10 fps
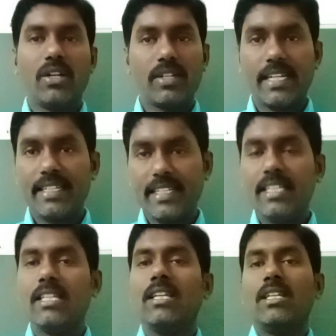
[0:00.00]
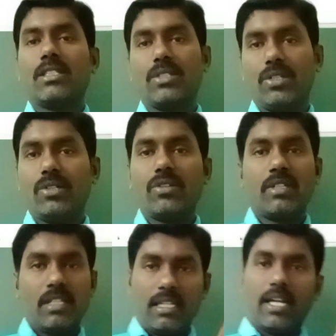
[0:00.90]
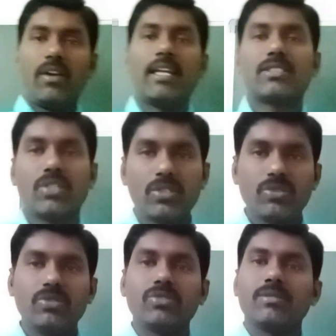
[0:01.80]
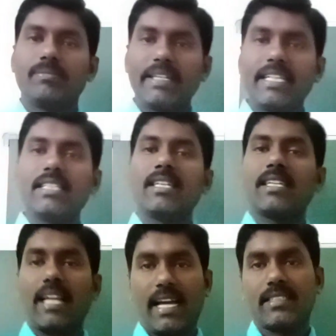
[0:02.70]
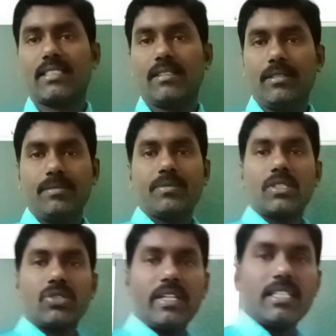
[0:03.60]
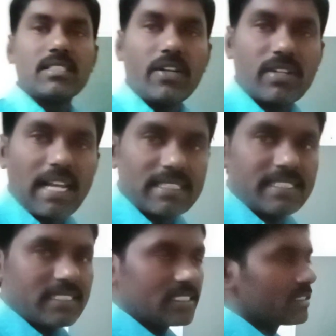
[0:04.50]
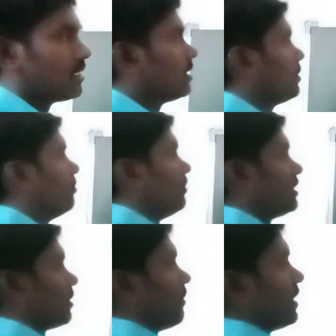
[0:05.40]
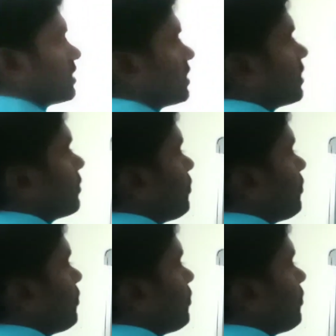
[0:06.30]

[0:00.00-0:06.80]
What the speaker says: Okay, Andy. So now let's go to begin the class. Today's our class is measurements.